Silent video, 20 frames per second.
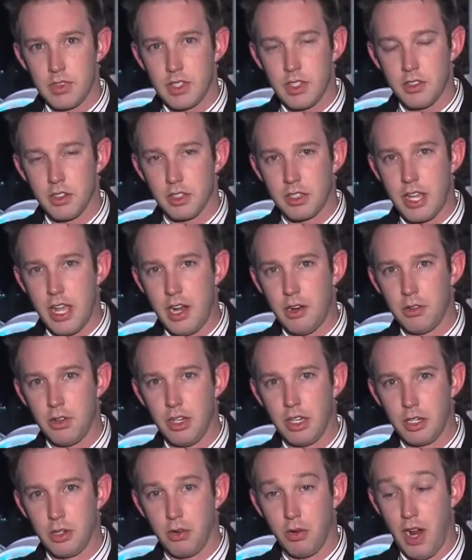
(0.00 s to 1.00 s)
Well,
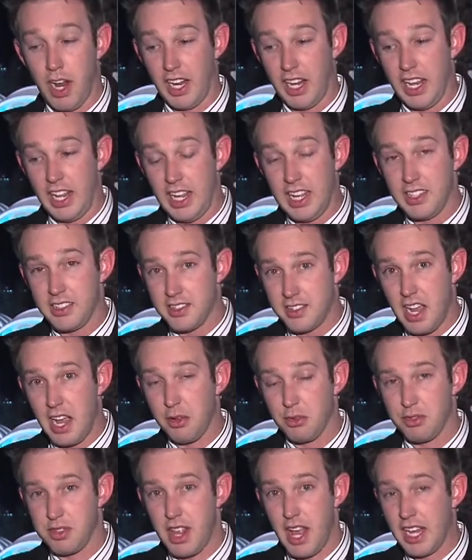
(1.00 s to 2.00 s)
Carolyn Craig, it
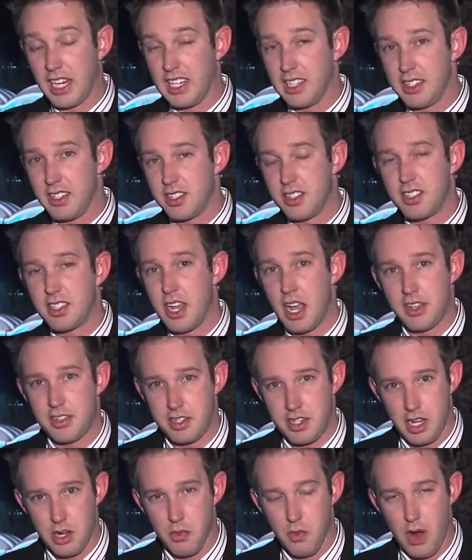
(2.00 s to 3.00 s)
sounds like a
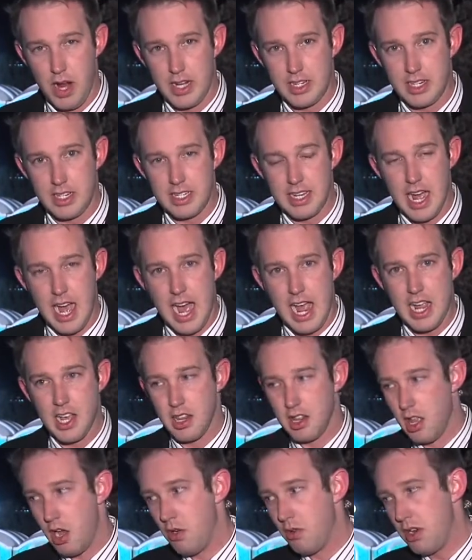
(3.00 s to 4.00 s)
disgusting way to die
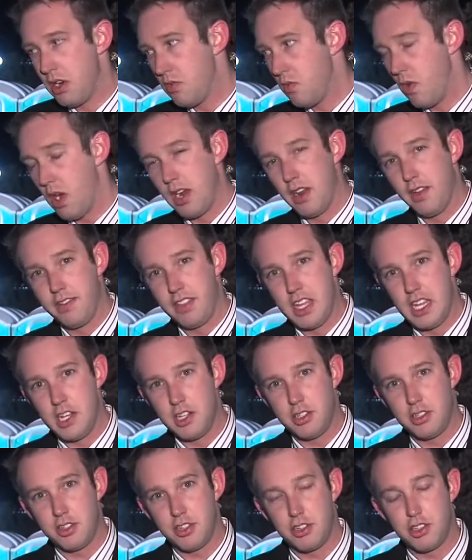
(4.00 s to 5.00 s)
alone in one of
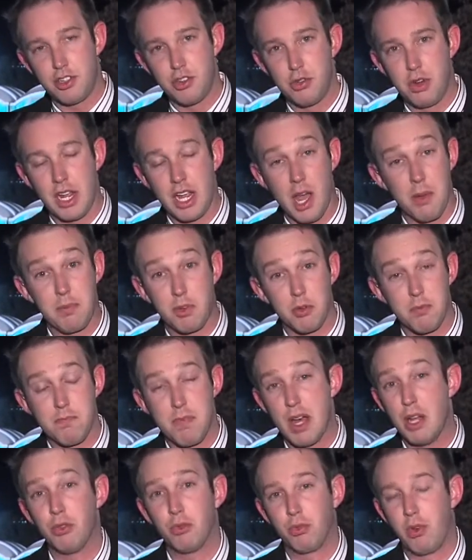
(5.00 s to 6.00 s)
these shooting up, your
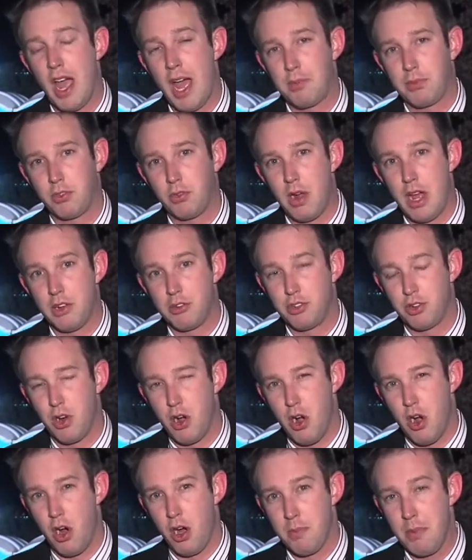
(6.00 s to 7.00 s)
belt wrapped around your
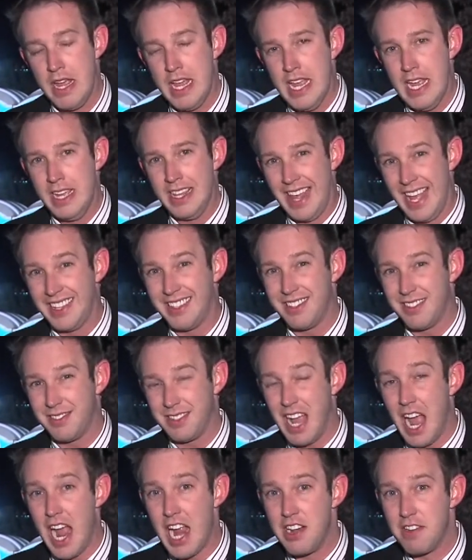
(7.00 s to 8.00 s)
arm. That's
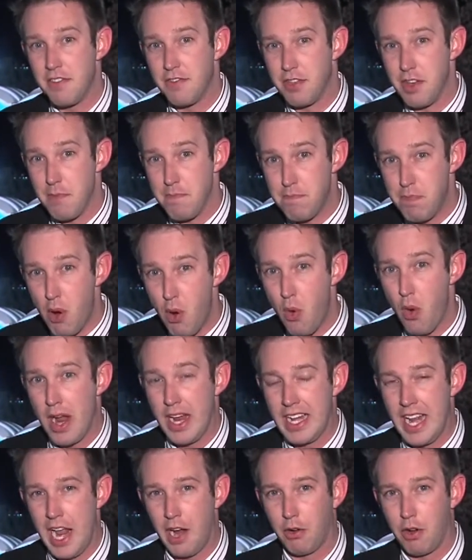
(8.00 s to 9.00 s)
kind of the
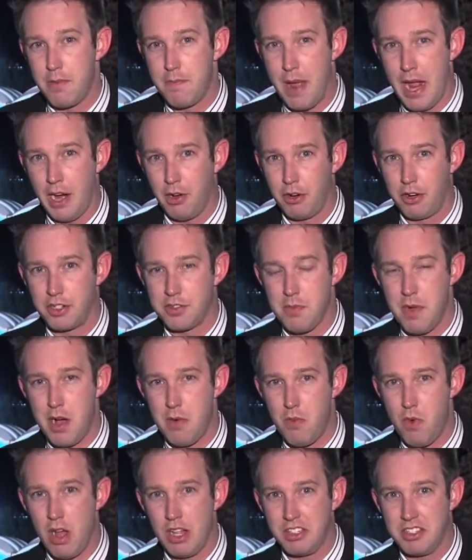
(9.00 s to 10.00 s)
point Aaron Perry's
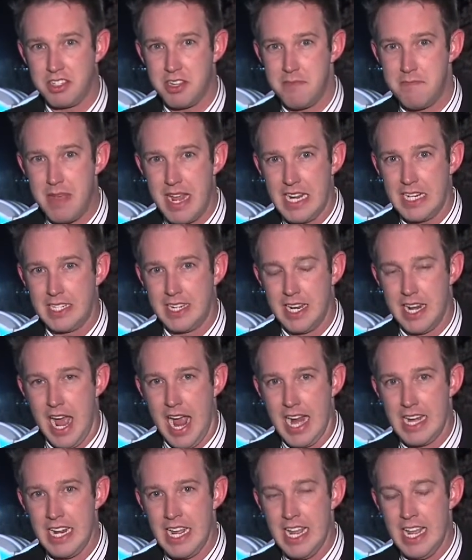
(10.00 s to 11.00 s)
mom wants to make
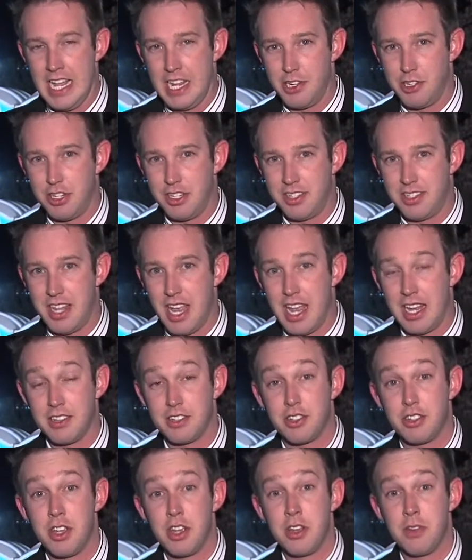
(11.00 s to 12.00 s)
tonight, and she
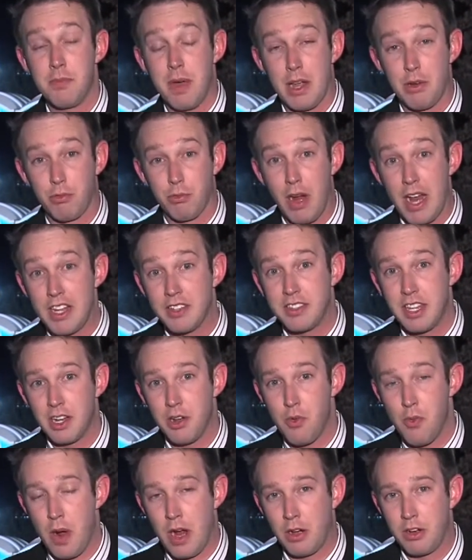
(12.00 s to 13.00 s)
says by
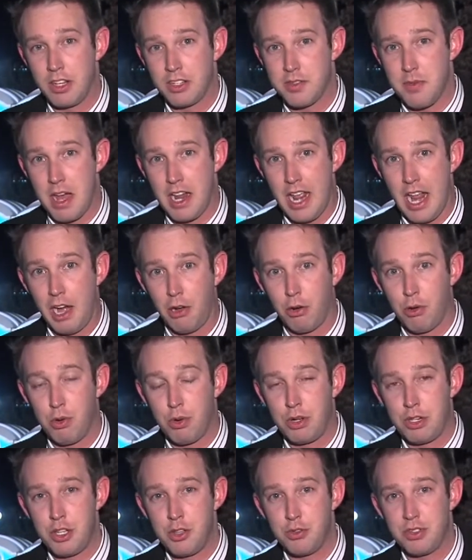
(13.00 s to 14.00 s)
raising awareness about
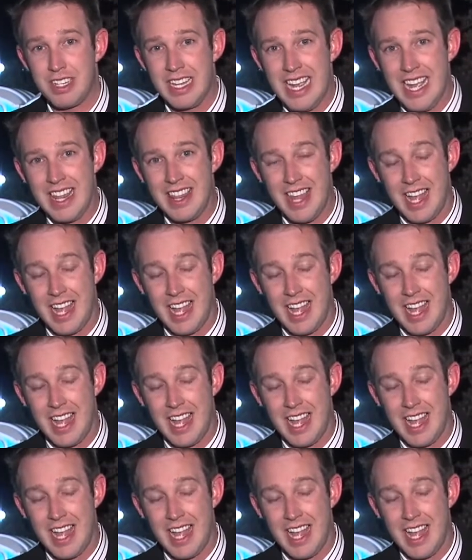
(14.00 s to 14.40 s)
heroin use.